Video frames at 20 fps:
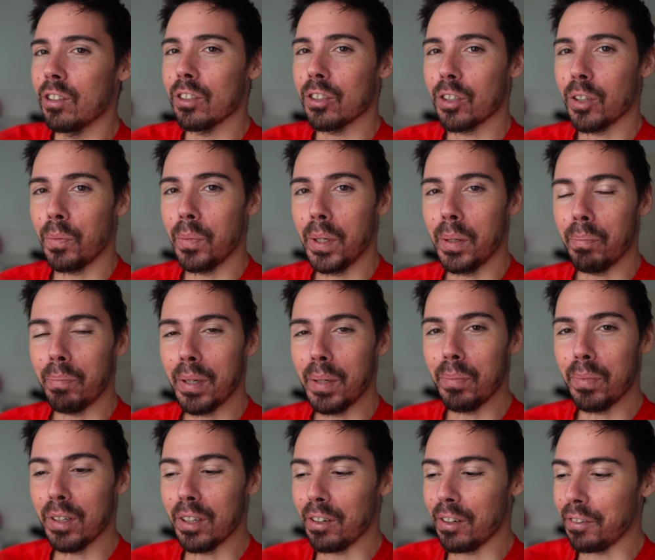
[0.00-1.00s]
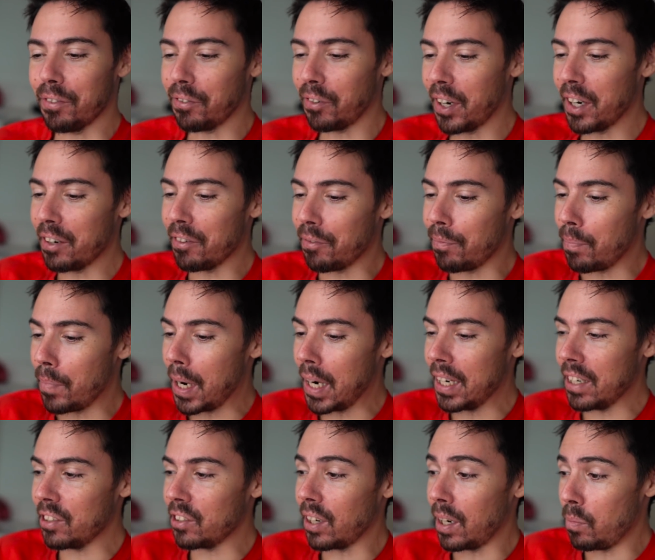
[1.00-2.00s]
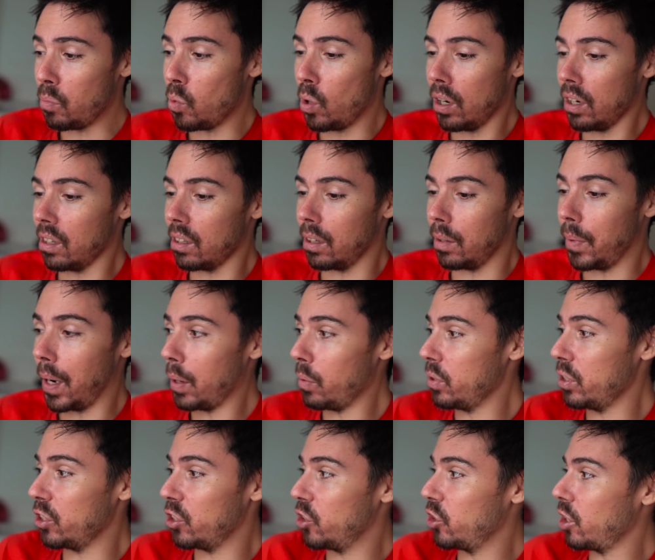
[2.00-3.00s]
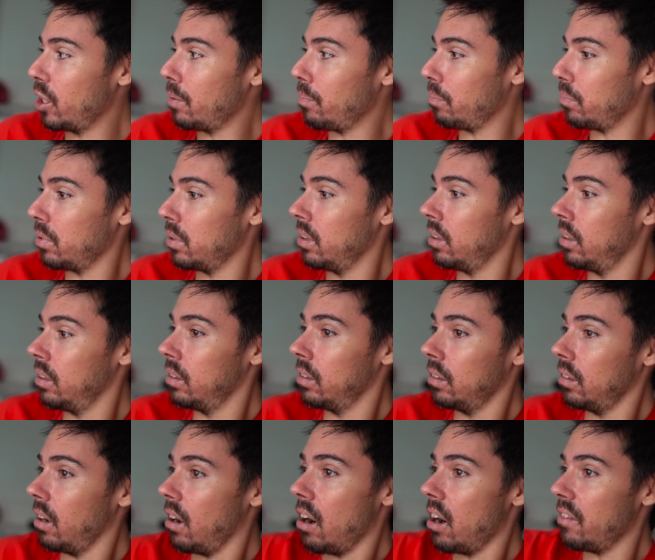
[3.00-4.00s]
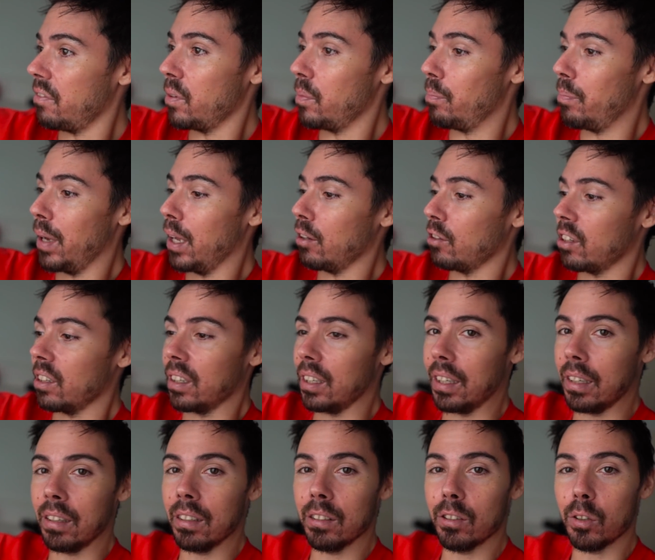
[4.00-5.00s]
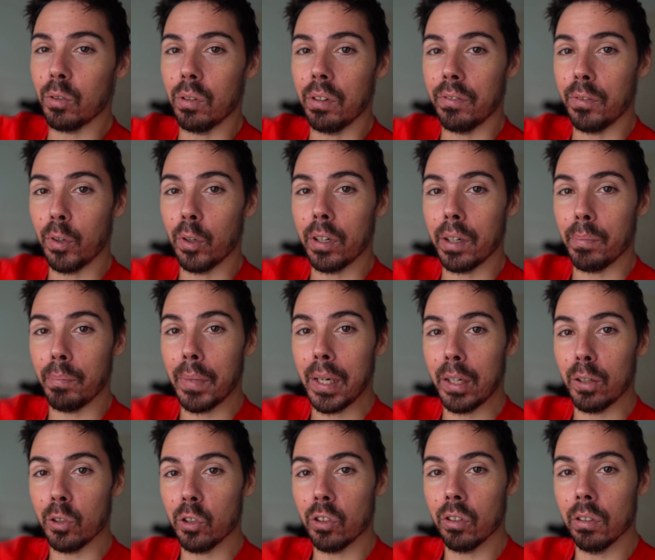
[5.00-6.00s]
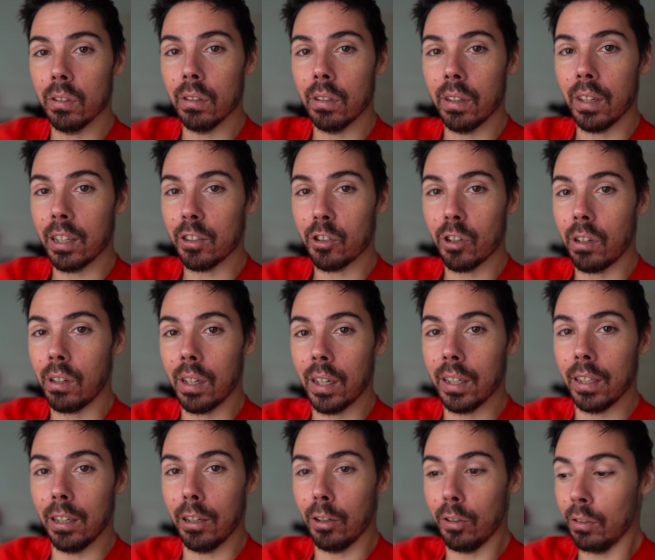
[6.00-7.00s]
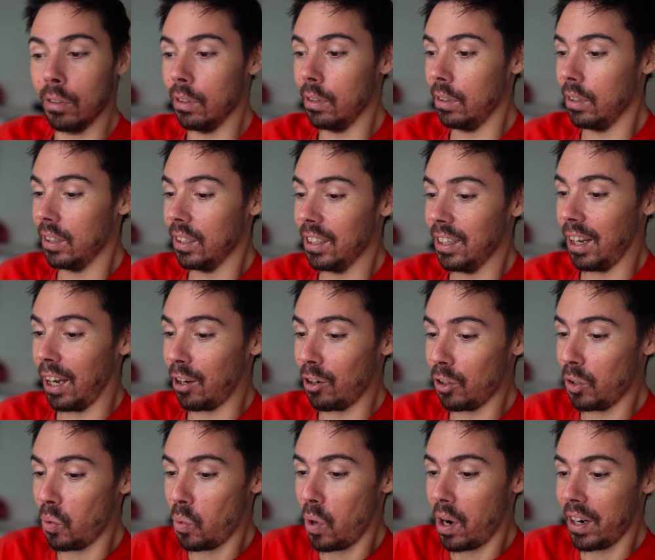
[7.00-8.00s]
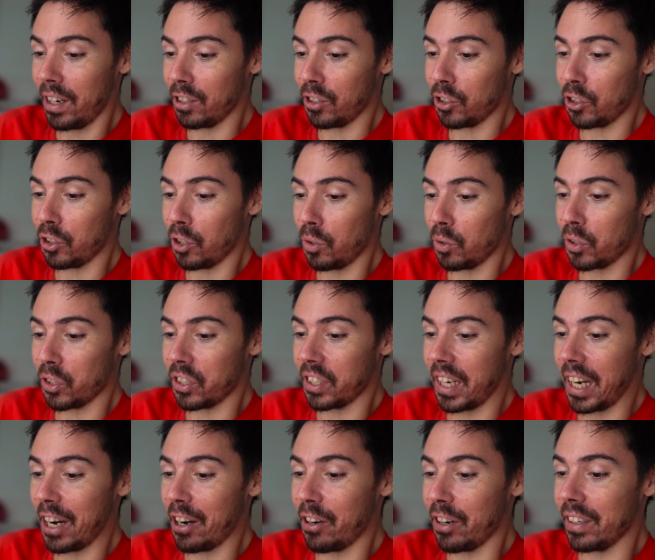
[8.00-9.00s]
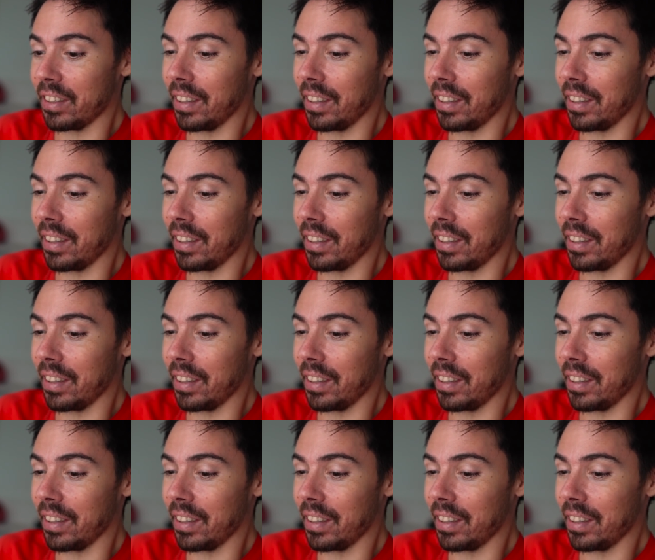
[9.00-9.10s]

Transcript: So many people are afraid of mice. I'm one of them. I would jump off a balcony to avoid a mouse. That's all I know. I don't know why it's so scary.